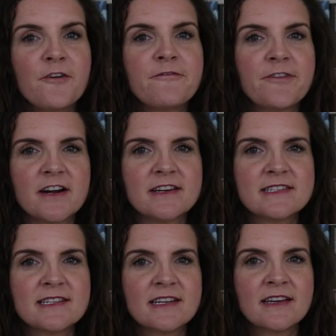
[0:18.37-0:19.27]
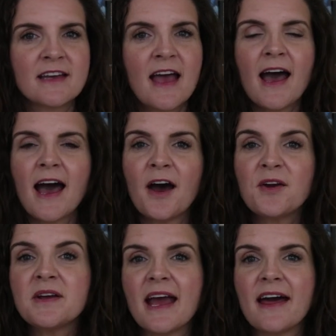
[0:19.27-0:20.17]
First, how
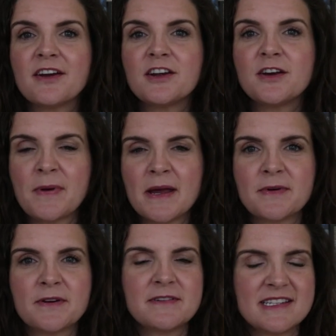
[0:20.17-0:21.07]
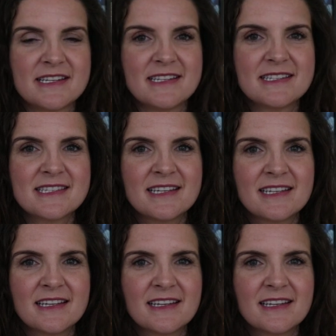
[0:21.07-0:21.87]
to gather your paper receipts.